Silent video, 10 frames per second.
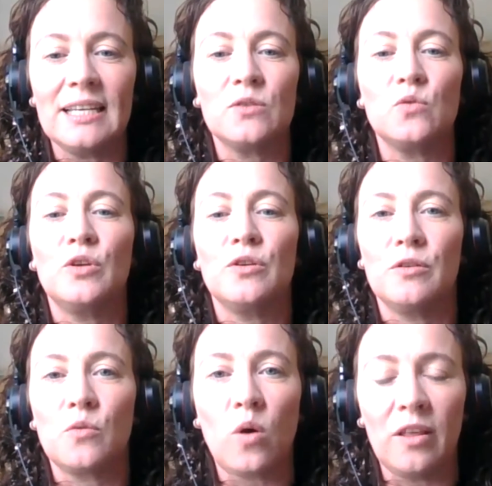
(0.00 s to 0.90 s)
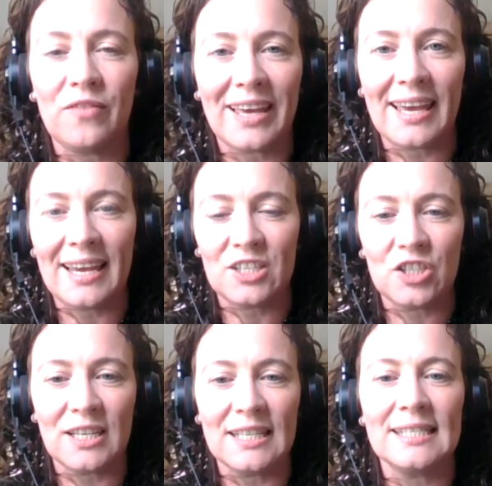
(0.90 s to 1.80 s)
So your
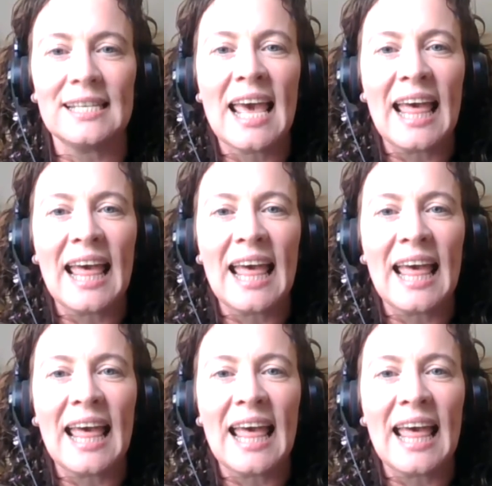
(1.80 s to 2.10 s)
qualifications,